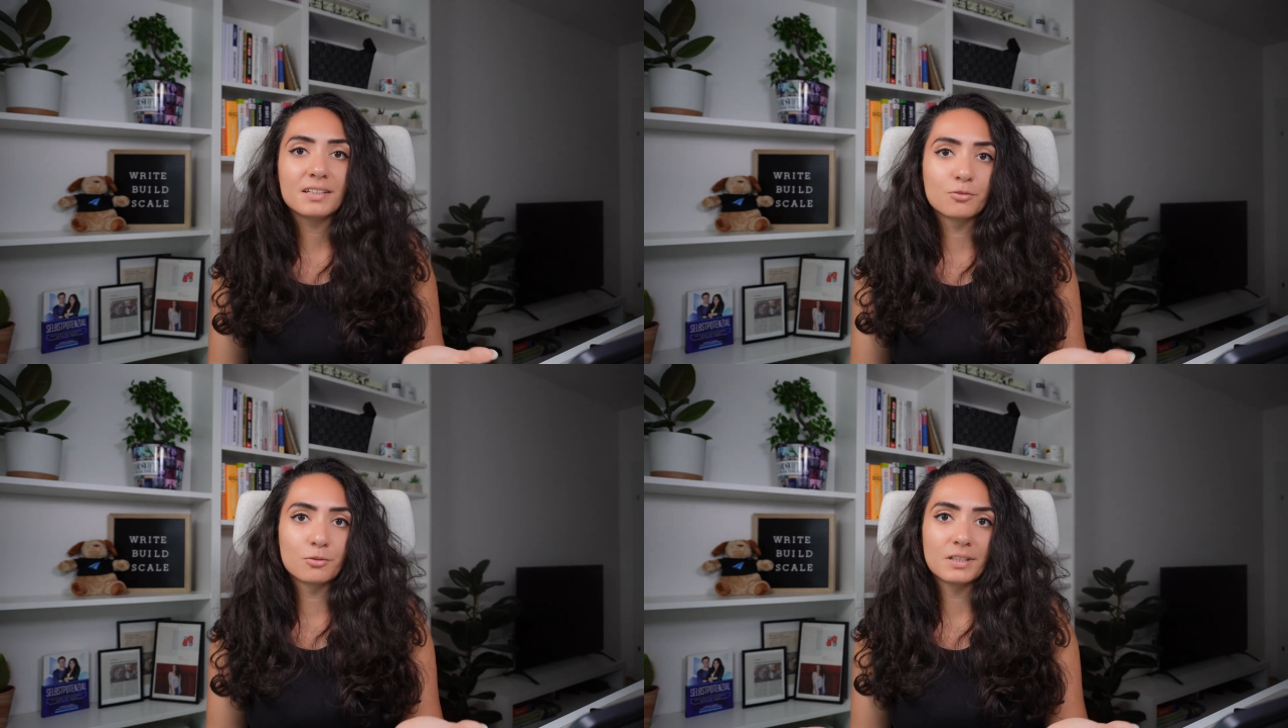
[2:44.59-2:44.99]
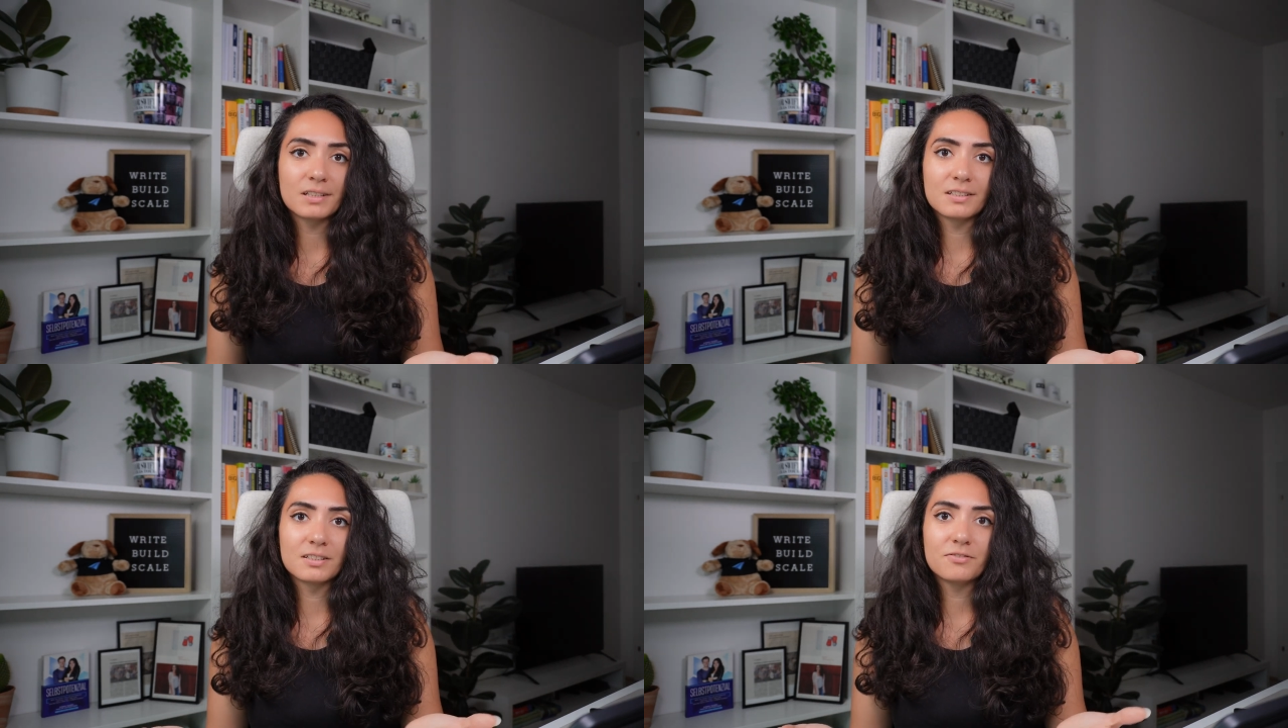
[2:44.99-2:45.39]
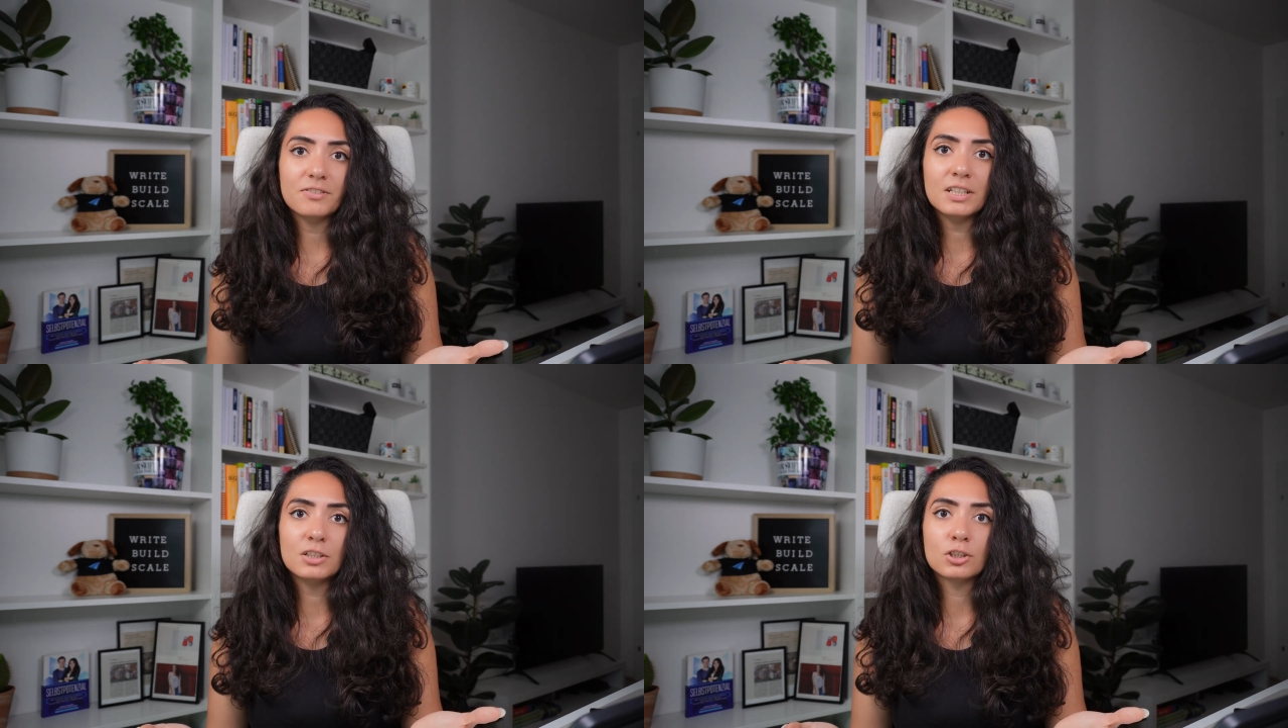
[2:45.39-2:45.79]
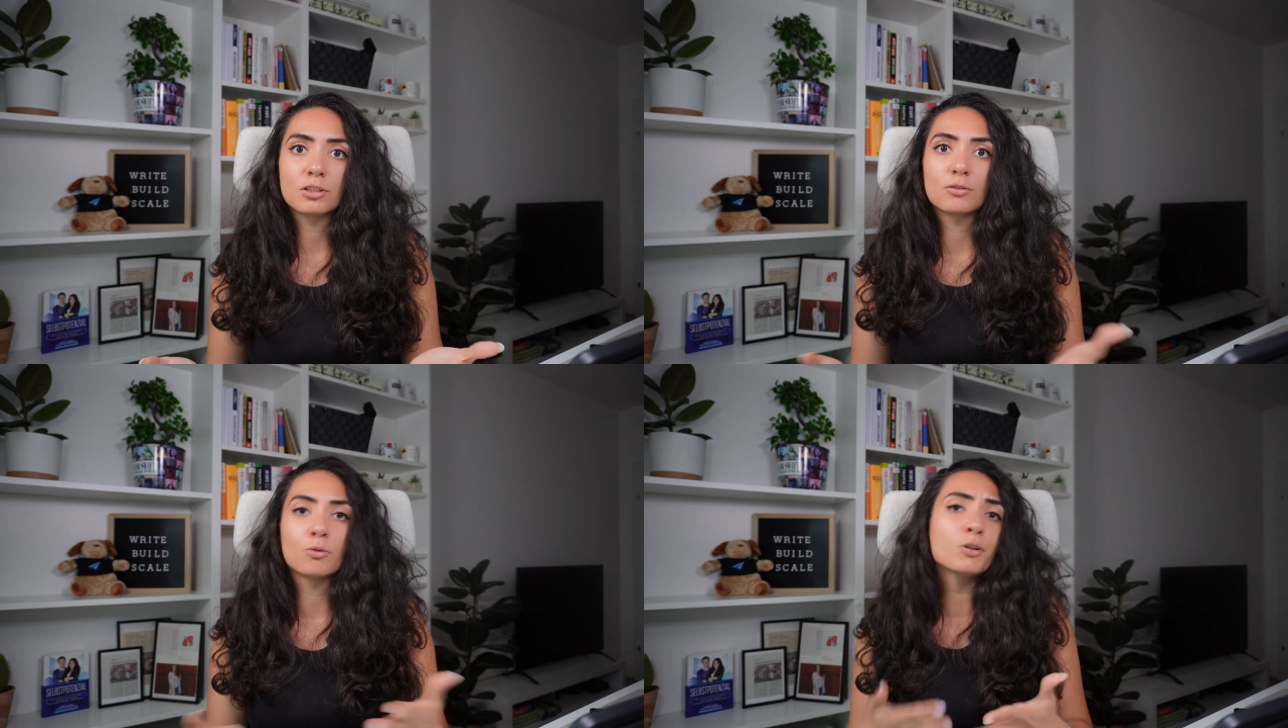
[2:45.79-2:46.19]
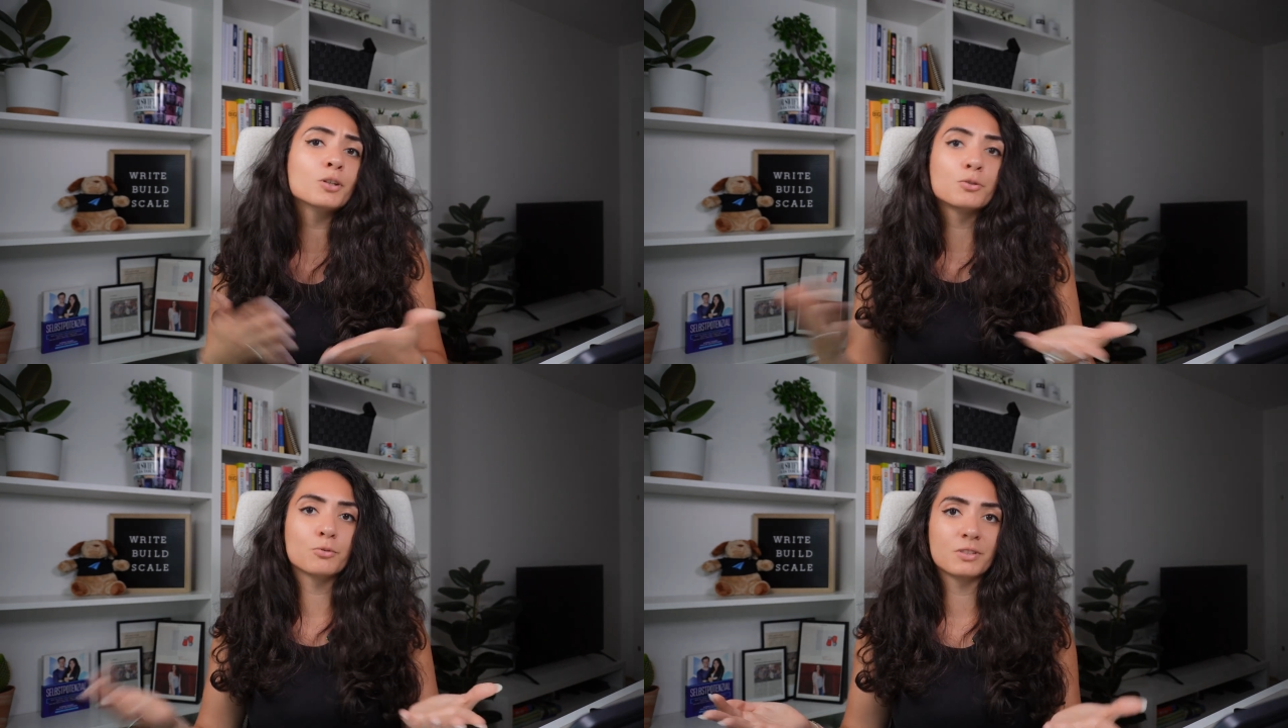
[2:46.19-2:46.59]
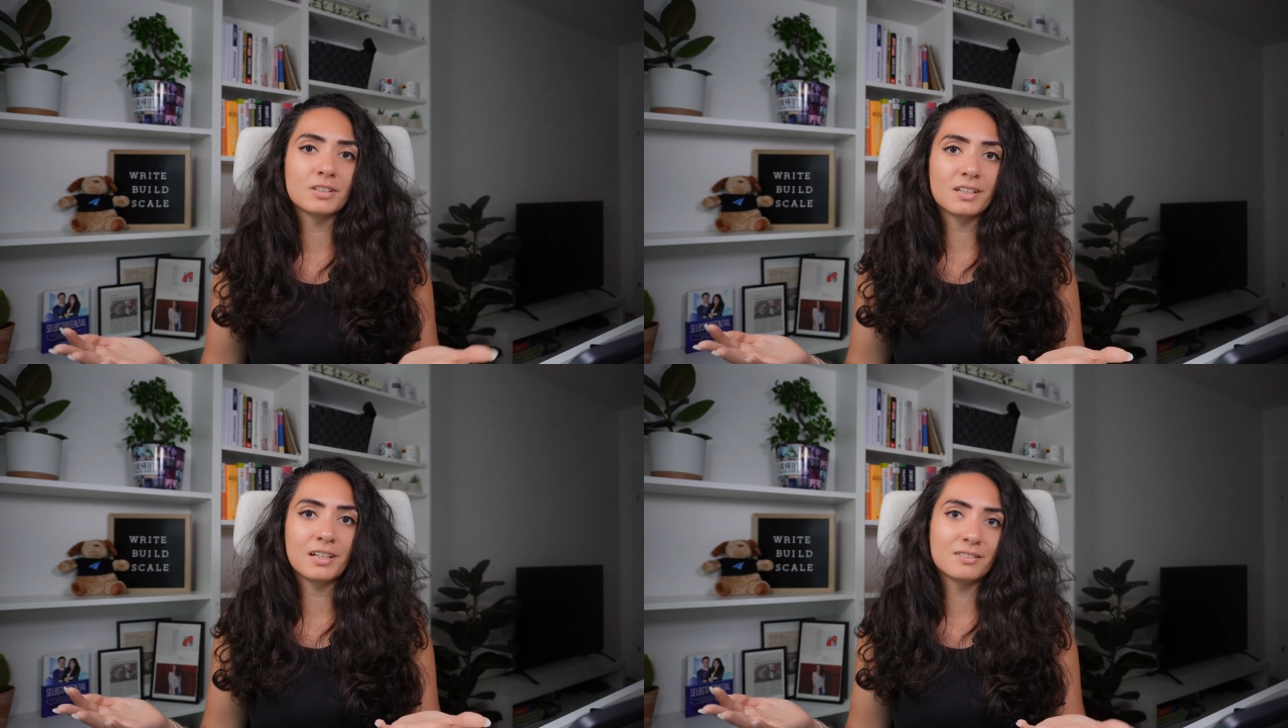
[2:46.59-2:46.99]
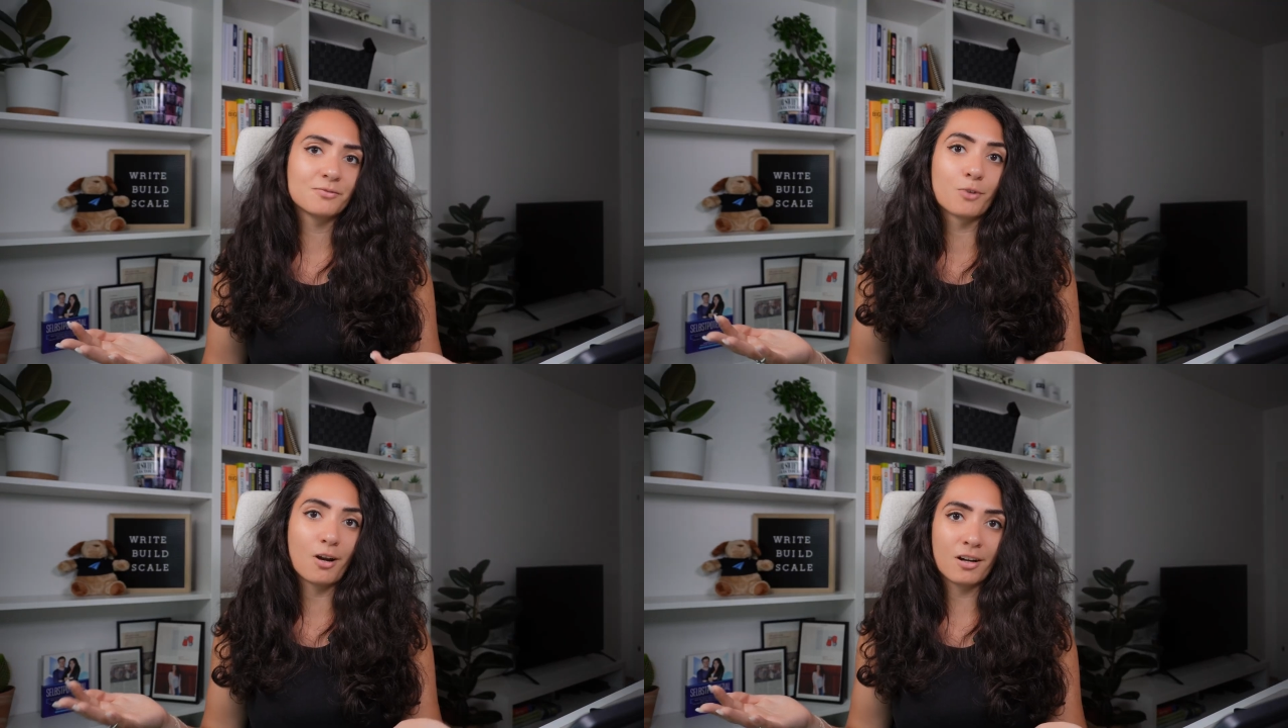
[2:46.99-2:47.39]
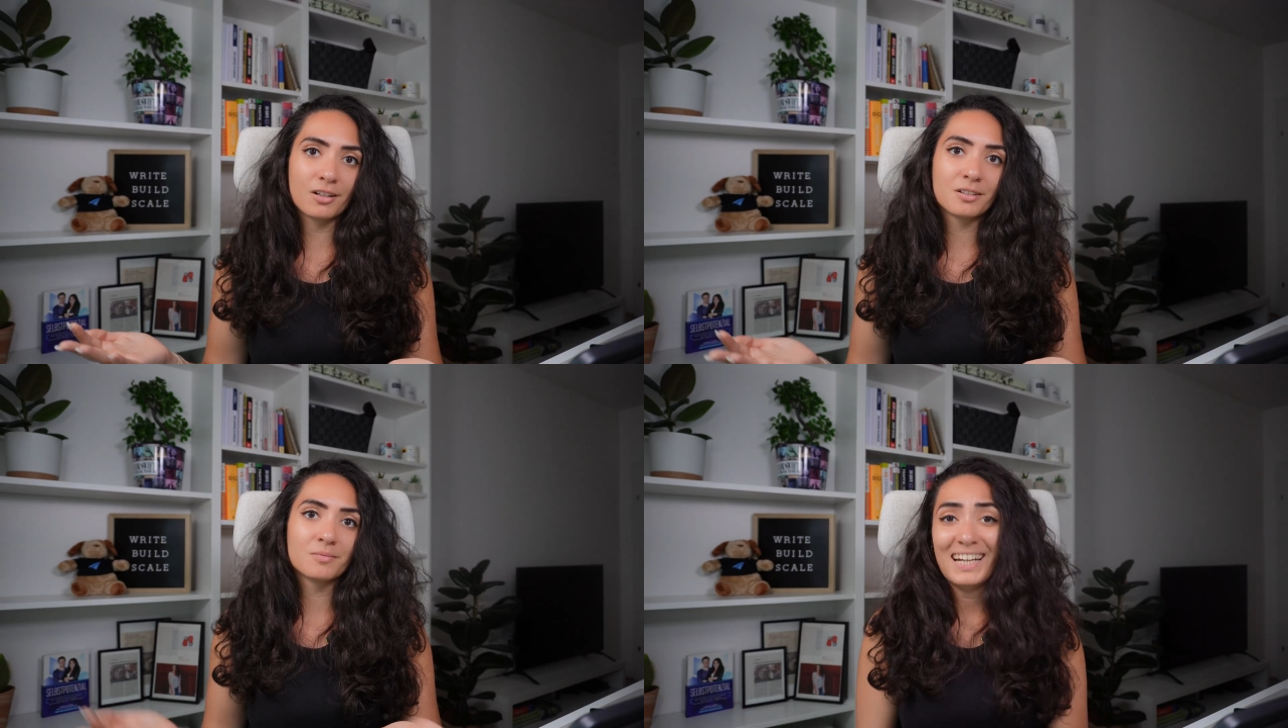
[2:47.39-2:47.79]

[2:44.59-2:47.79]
ignoring this feature or using it wrong.